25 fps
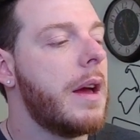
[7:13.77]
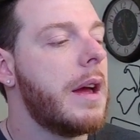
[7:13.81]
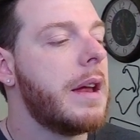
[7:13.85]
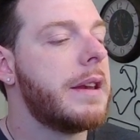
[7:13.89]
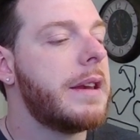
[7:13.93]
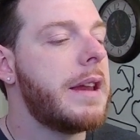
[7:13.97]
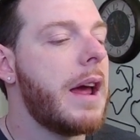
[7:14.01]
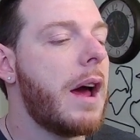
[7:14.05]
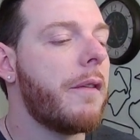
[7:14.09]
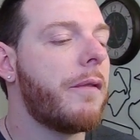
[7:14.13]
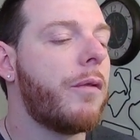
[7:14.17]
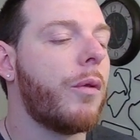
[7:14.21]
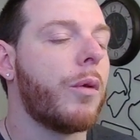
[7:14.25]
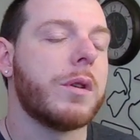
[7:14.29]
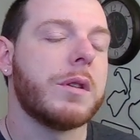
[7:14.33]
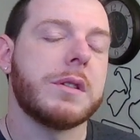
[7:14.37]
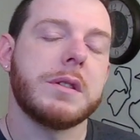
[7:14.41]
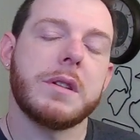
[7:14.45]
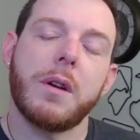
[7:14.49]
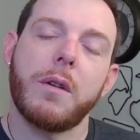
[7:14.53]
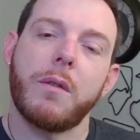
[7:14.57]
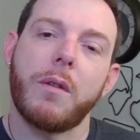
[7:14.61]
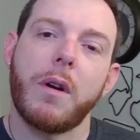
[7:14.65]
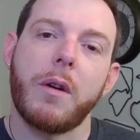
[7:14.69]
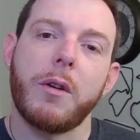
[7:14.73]
Downforce,
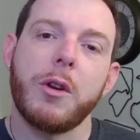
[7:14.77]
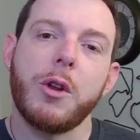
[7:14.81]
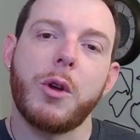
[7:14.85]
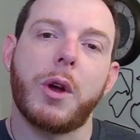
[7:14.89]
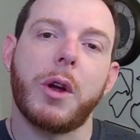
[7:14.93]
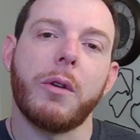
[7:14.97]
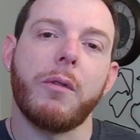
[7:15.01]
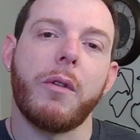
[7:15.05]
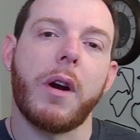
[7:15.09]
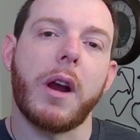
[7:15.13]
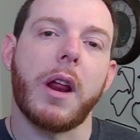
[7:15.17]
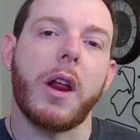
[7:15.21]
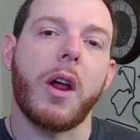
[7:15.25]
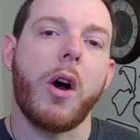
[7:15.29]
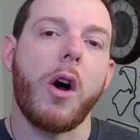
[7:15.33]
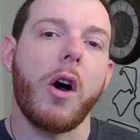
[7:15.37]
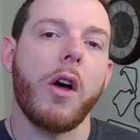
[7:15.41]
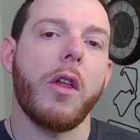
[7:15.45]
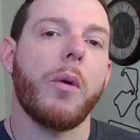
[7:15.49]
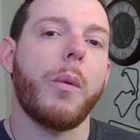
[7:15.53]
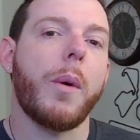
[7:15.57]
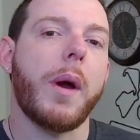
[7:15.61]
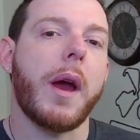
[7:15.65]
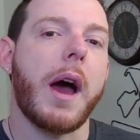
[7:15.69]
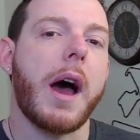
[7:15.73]
you can run it all
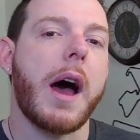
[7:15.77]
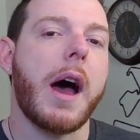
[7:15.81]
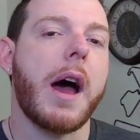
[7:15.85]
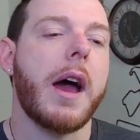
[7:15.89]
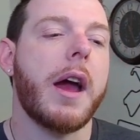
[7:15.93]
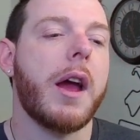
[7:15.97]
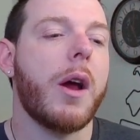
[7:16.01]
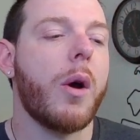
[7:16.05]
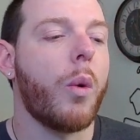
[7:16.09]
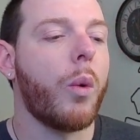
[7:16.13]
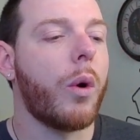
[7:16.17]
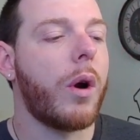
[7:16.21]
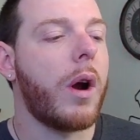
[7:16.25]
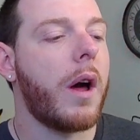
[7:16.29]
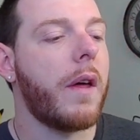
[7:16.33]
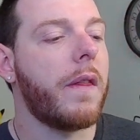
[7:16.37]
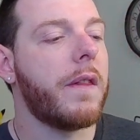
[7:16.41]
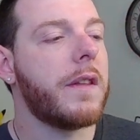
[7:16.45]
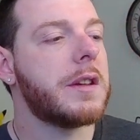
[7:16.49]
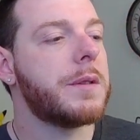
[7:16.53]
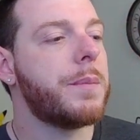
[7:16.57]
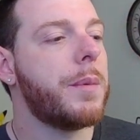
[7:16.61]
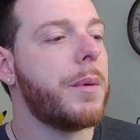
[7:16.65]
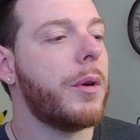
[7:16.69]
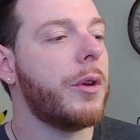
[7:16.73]
the way high, or on
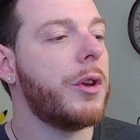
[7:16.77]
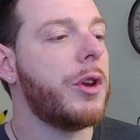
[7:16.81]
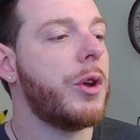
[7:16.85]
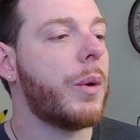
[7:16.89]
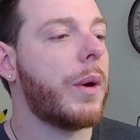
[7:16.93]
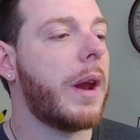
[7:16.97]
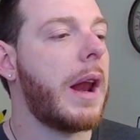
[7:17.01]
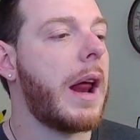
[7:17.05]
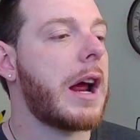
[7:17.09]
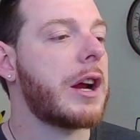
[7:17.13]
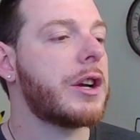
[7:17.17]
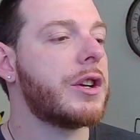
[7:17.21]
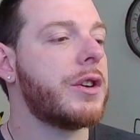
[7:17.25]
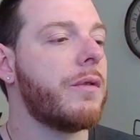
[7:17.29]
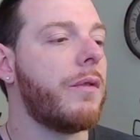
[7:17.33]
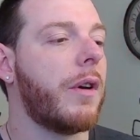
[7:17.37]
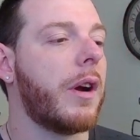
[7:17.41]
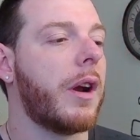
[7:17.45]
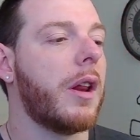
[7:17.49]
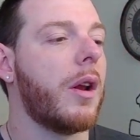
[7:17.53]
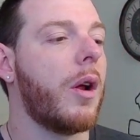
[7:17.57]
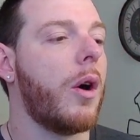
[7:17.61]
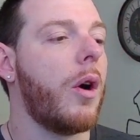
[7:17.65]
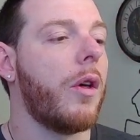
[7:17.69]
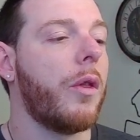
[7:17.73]
this build, you can actually run
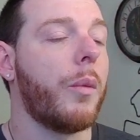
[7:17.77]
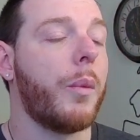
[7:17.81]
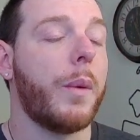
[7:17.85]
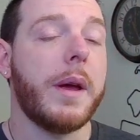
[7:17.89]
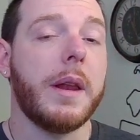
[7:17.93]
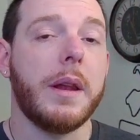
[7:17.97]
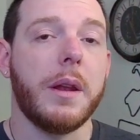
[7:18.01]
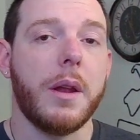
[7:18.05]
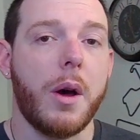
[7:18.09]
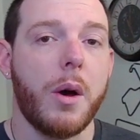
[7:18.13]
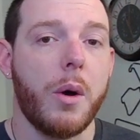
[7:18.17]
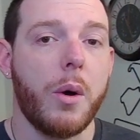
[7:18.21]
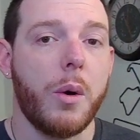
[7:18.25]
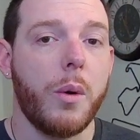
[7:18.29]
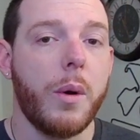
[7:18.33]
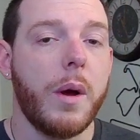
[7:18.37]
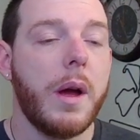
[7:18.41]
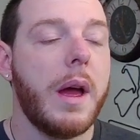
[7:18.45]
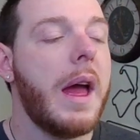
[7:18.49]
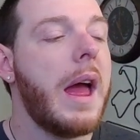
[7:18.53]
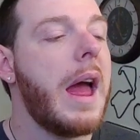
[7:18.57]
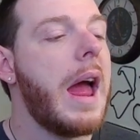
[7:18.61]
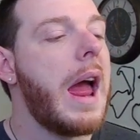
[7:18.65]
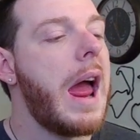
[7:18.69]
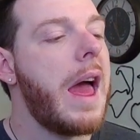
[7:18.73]
it all the way low.
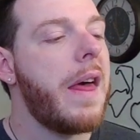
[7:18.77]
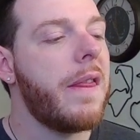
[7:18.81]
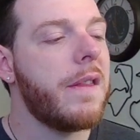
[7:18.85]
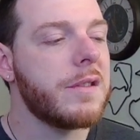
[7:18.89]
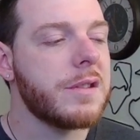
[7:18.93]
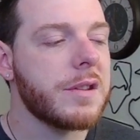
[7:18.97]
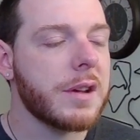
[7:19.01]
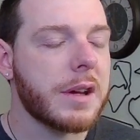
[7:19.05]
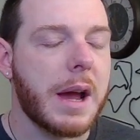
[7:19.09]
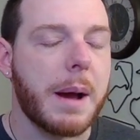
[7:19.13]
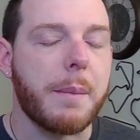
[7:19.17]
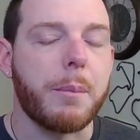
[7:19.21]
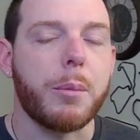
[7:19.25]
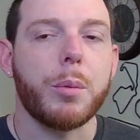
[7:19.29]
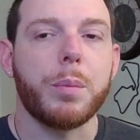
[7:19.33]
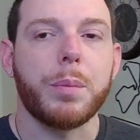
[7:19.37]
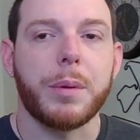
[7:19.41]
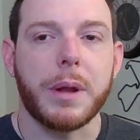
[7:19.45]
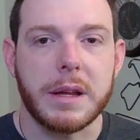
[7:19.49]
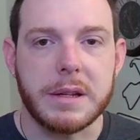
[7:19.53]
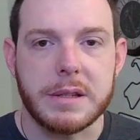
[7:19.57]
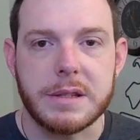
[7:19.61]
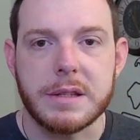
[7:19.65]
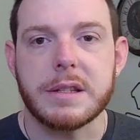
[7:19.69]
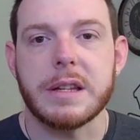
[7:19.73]
And there's a couple
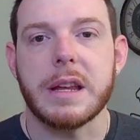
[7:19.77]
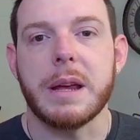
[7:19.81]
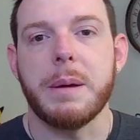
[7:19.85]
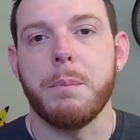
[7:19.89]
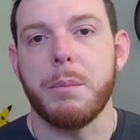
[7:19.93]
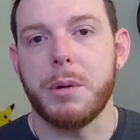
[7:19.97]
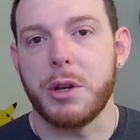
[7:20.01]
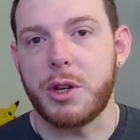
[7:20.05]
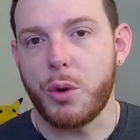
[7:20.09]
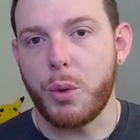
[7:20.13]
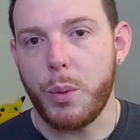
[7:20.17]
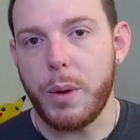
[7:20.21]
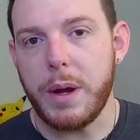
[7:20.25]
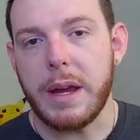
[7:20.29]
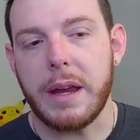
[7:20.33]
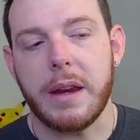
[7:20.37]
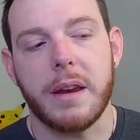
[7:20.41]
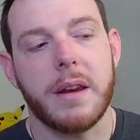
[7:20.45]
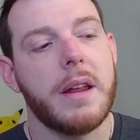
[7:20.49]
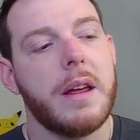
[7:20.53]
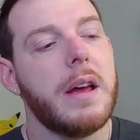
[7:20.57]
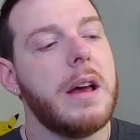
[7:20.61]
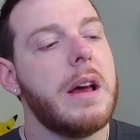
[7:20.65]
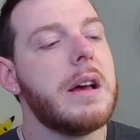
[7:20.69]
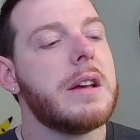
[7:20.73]
places in between.
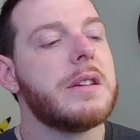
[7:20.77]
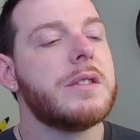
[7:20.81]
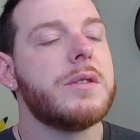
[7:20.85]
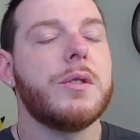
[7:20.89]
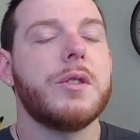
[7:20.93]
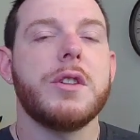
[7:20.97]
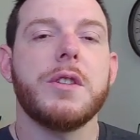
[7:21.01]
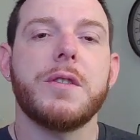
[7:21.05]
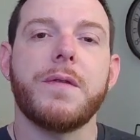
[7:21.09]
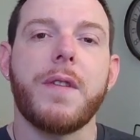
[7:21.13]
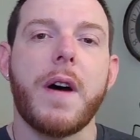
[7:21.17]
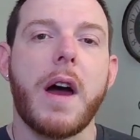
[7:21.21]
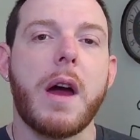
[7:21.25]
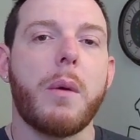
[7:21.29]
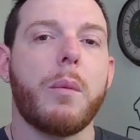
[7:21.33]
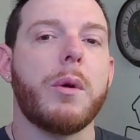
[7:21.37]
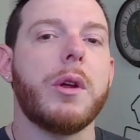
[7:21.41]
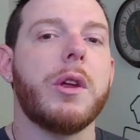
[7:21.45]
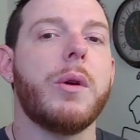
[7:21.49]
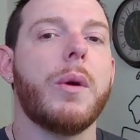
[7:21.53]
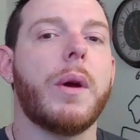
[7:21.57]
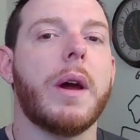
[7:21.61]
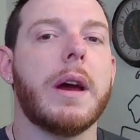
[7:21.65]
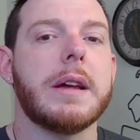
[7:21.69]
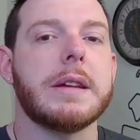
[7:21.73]
So just find what
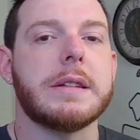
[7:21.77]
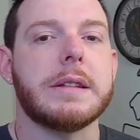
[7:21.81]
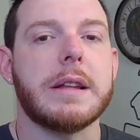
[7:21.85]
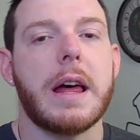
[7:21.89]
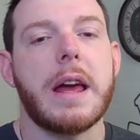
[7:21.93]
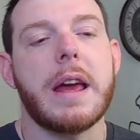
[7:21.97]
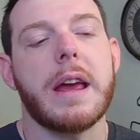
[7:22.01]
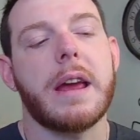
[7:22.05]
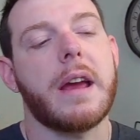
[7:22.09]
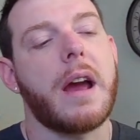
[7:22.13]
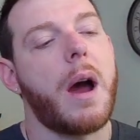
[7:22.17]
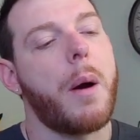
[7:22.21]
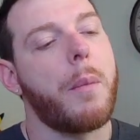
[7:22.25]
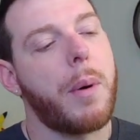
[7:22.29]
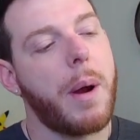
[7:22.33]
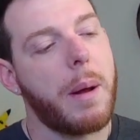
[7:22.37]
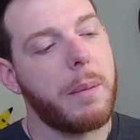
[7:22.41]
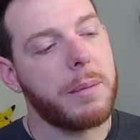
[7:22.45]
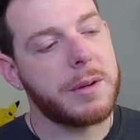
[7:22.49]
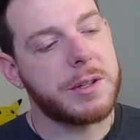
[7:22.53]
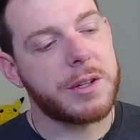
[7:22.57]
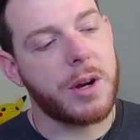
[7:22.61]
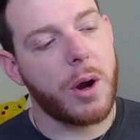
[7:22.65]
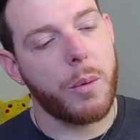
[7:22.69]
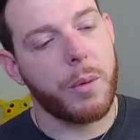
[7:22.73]
you guys like. I'll probably
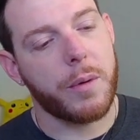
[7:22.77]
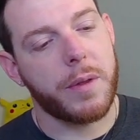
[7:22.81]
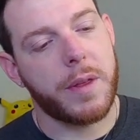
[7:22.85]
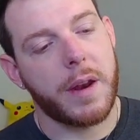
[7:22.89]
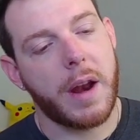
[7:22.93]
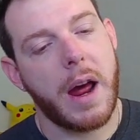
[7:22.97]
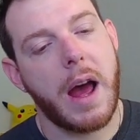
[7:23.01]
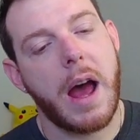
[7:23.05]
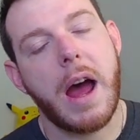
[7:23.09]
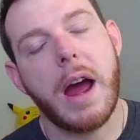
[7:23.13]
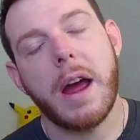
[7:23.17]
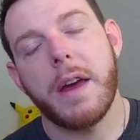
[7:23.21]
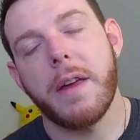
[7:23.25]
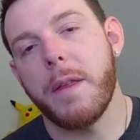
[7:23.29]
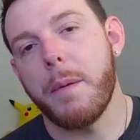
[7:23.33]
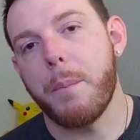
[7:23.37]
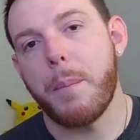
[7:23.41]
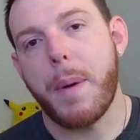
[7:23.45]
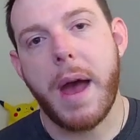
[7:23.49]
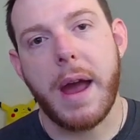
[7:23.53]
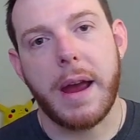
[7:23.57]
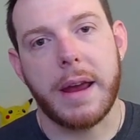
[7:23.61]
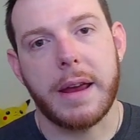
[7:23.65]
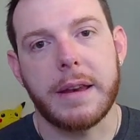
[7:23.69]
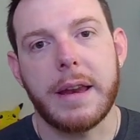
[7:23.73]
start with it high and then
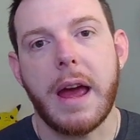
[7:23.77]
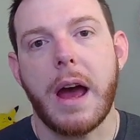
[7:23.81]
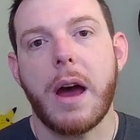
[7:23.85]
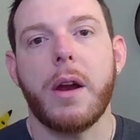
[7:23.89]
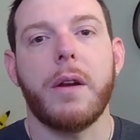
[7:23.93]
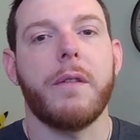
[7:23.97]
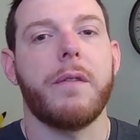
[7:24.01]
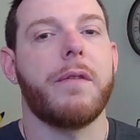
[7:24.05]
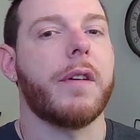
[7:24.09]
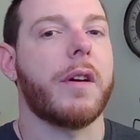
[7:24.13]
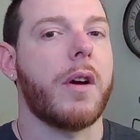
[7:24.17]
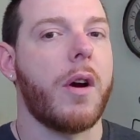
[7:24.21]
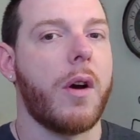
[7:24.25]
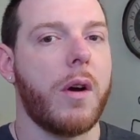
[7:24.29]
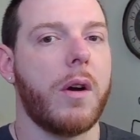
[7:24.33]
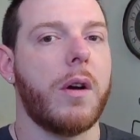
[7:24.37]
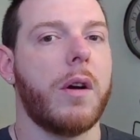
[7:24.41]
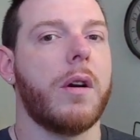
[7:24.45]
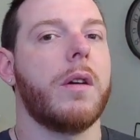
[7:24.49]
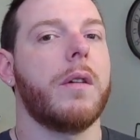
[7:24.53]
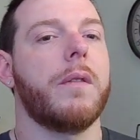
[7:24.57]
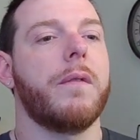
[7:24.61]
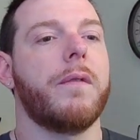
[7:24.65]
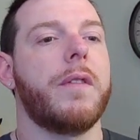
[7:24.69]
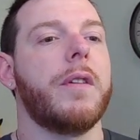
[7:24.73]
back it down if the
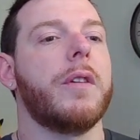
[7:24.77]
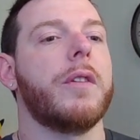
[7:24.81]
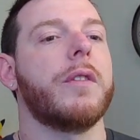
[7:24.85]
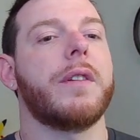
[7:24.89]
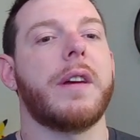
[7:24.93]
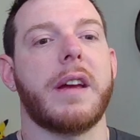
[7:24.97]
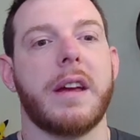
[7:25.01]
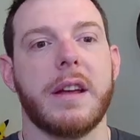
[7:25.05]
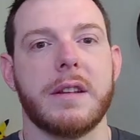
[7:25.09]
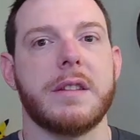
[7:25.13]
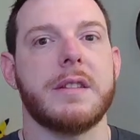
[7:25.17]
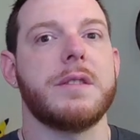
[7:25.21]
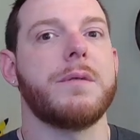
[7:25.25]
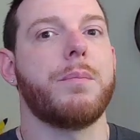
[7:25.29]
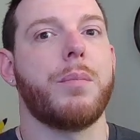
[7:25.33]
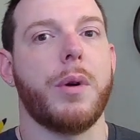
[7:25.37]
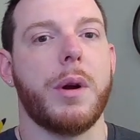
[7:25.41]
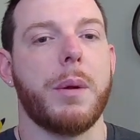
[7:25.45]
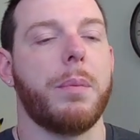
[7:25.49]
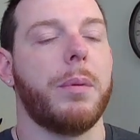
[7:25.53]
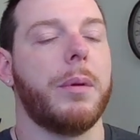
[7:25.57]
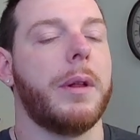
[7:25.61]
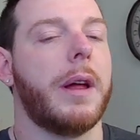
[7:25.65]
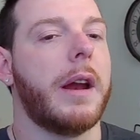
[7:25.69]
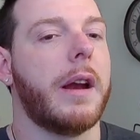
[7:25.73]
car feels like it's pretty
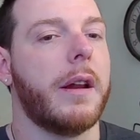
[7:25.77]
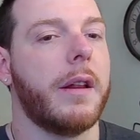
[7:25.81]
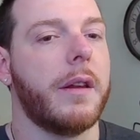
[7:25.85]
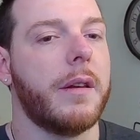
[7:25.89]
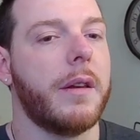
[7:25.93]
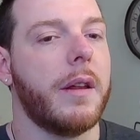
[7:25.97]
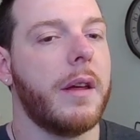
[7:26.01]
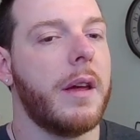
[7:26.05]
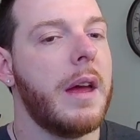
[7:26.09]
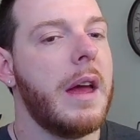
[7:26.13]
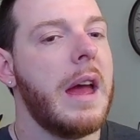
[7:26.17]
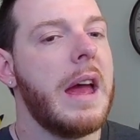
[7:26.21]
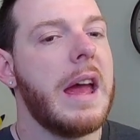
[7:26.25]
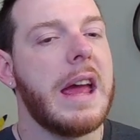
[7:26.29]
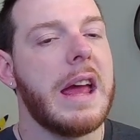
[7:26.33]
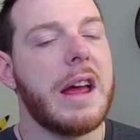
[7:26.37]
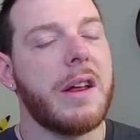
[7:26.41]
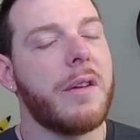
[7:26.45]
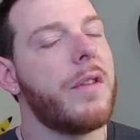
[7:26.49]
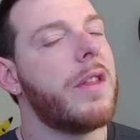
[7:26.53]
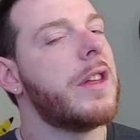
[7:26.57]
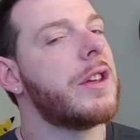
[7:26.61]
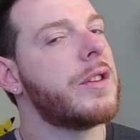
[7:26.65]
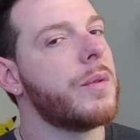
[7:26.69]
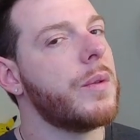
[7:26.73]
planted.
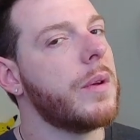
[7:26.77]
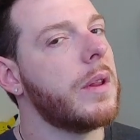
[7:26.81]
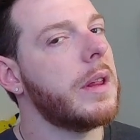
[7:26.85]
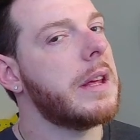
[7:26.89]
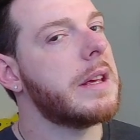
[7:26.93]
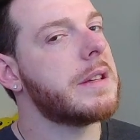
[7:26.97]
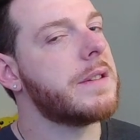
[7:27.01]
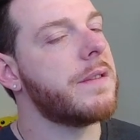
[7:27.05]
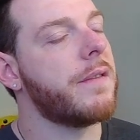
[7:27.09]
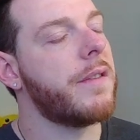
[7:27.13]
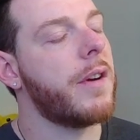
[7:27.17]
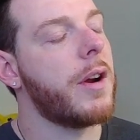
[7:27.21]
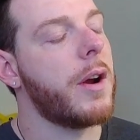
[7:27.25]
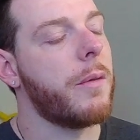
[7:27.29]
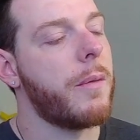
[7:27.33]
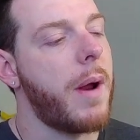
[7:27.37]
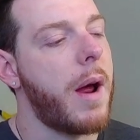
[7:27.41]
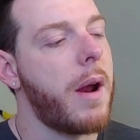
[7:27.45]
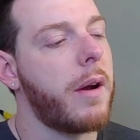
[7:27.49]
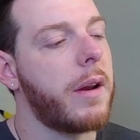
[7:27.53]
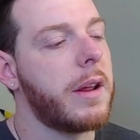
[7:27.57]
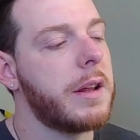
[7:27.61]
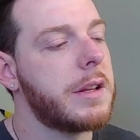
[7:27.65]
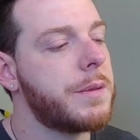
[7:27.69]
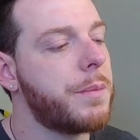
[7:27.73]
This really isn't very
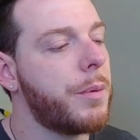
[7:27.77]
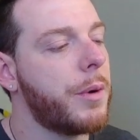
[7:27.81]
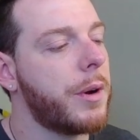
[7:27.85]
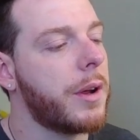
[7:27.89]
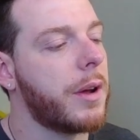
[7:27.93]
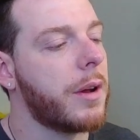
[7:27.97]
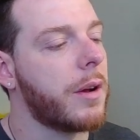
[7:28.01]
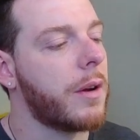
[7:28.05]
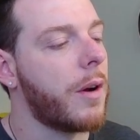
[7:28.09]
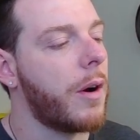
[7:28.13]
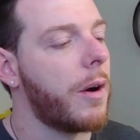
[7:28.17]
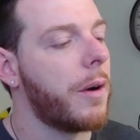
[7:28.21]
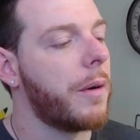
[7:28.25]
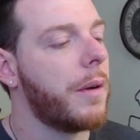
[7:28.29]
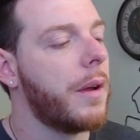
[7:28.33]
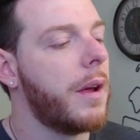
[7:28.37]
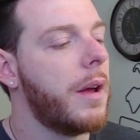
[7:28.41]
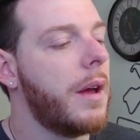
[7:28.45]
rowdy. It's a pretty good car.